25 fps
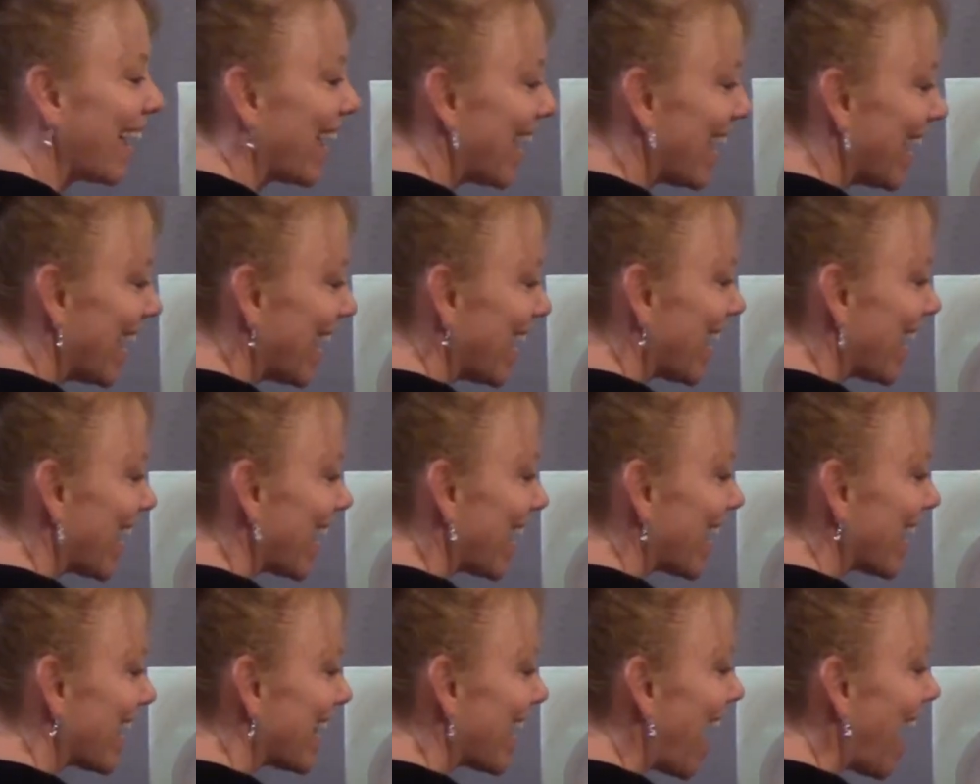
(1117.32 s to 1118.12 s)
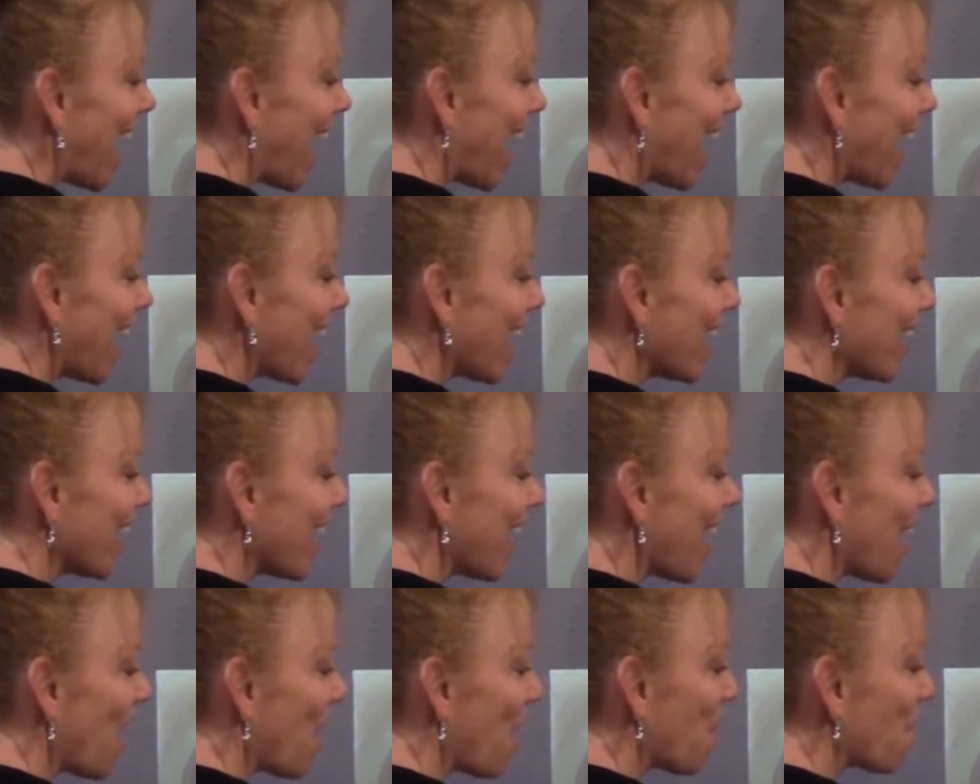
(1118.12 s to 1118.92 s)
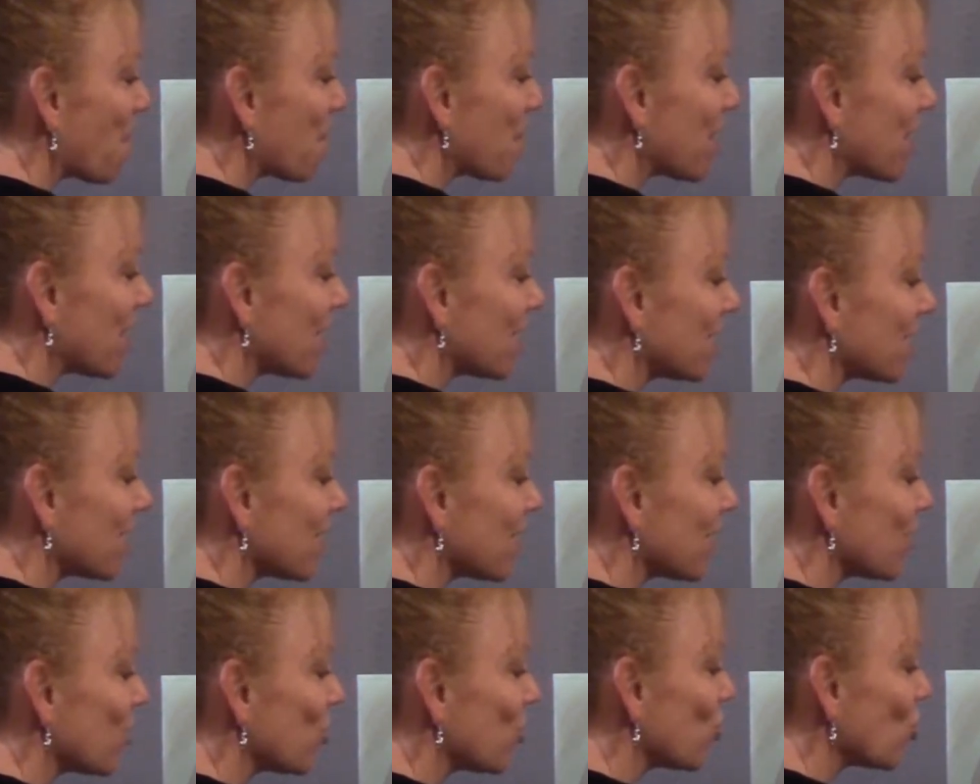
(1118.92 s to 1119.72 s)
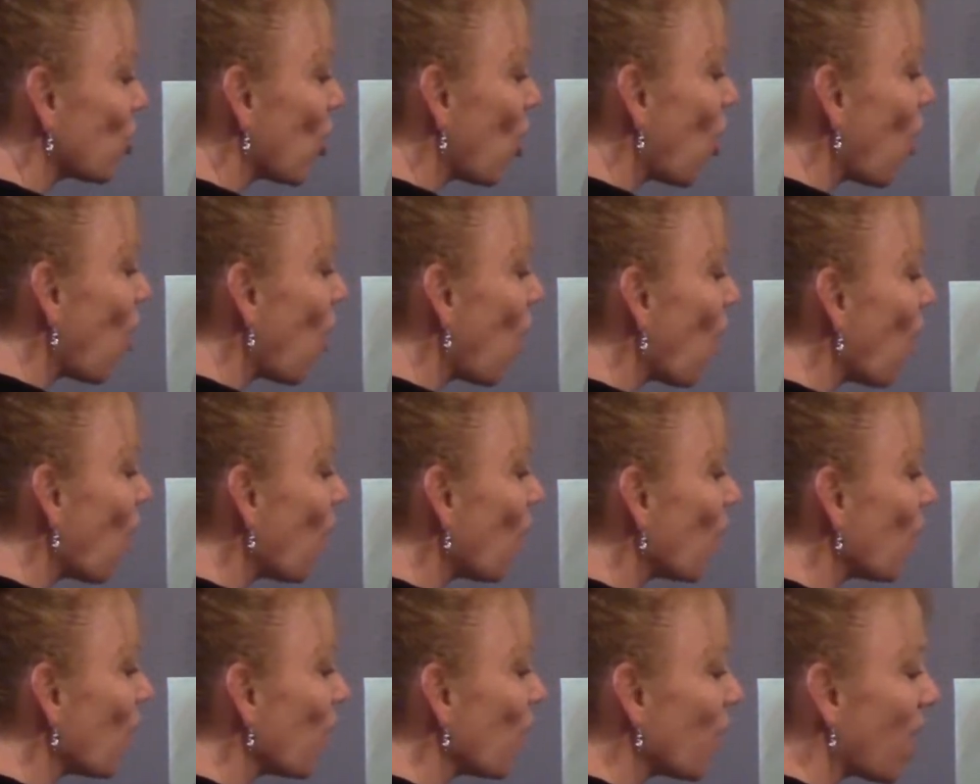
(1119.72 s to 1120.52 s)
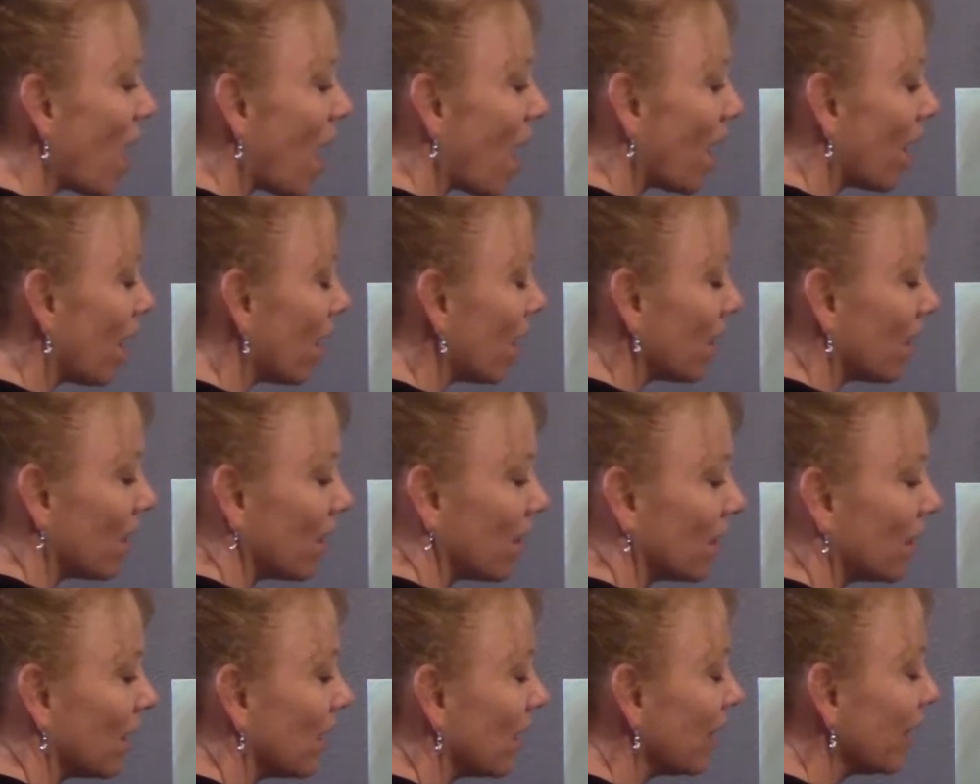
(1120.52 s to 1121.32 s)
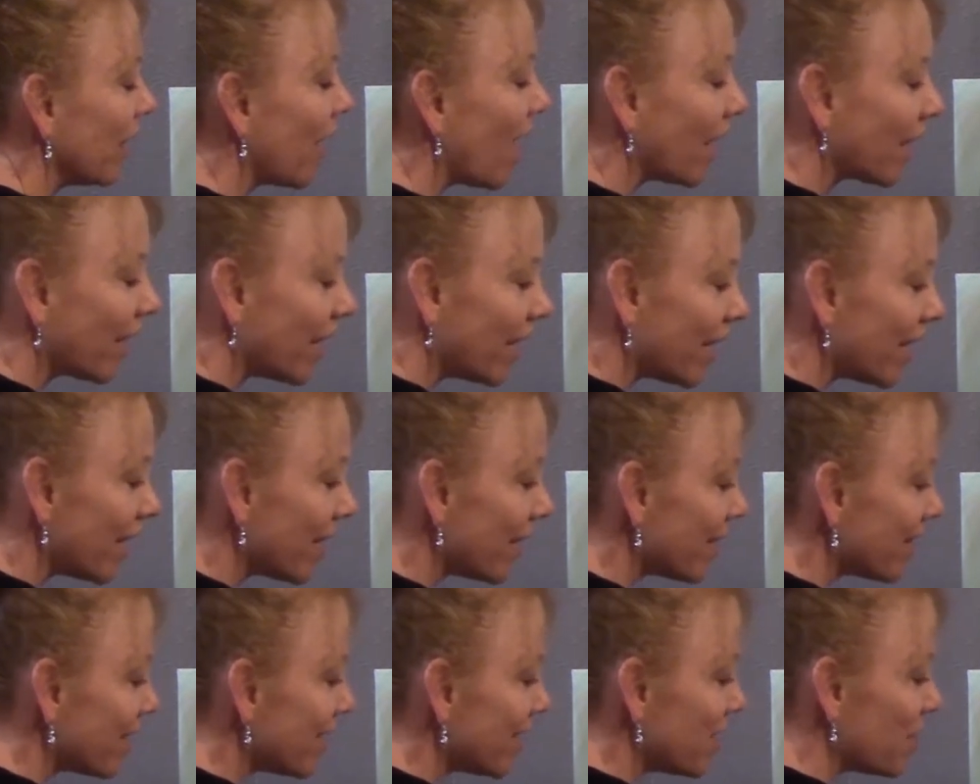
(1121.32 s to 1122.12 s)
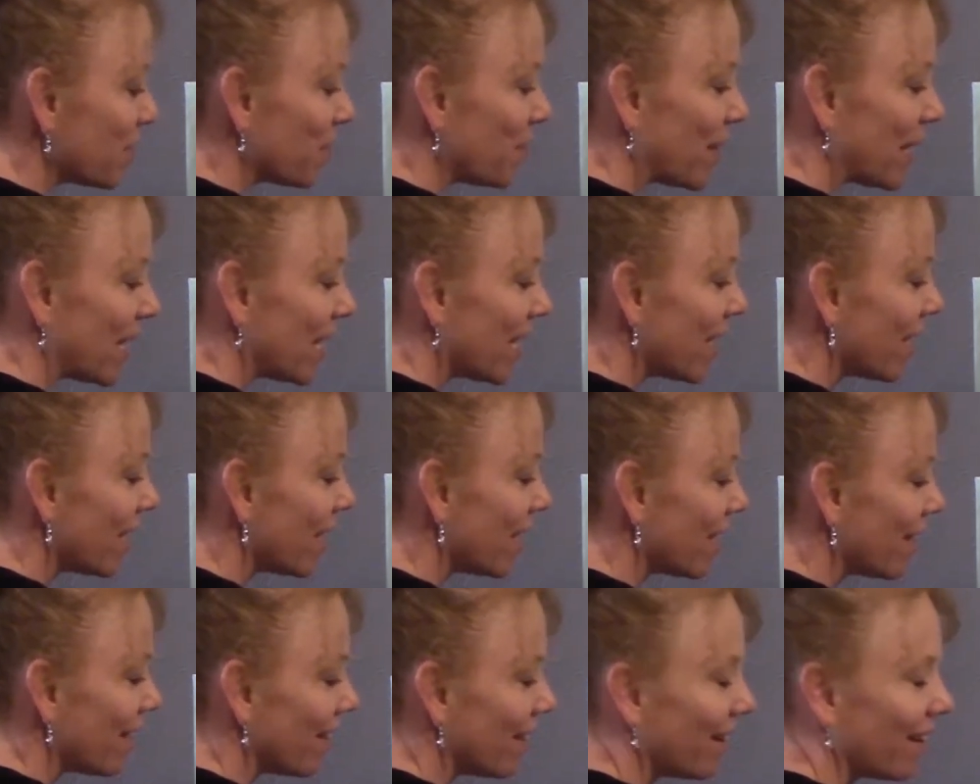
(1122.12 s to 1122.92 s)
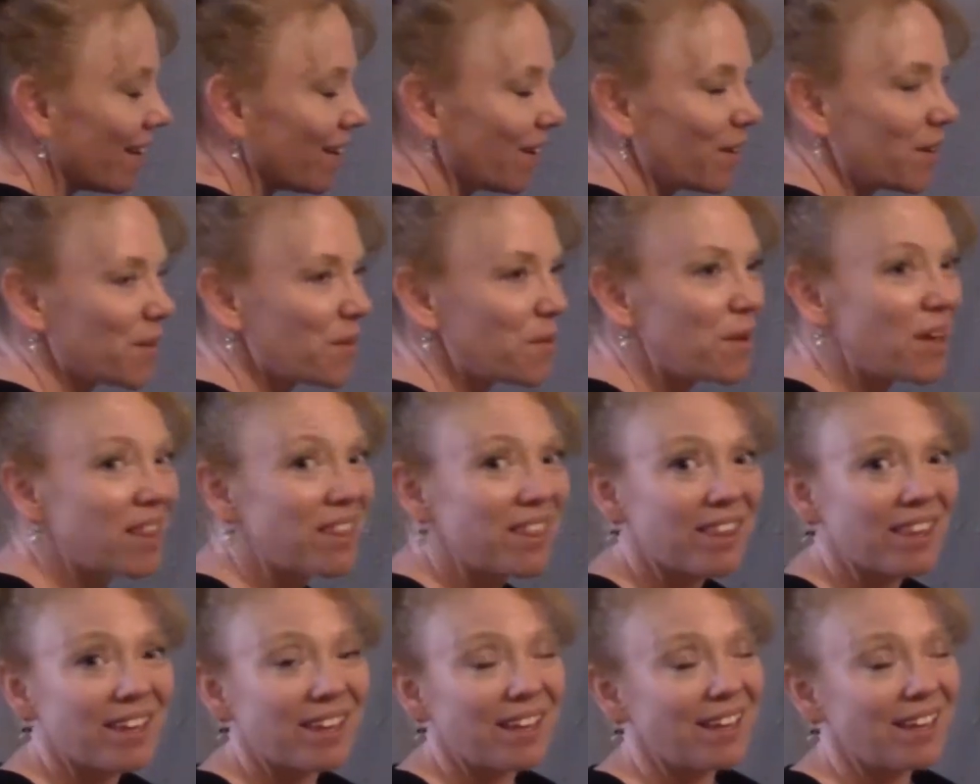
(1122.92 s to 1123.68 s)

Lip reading: And I am so lucky to be with,